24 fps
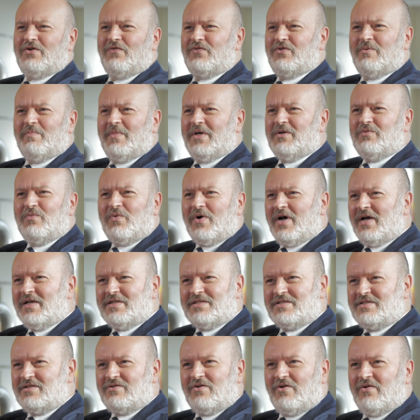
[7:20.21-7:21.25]
the
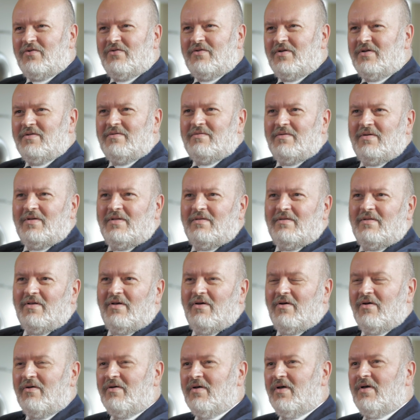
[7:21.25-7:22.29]
Midwest in
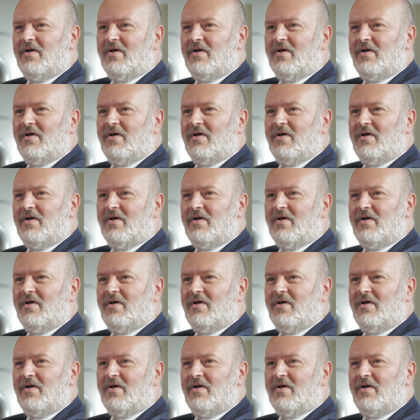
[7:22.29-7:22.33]
the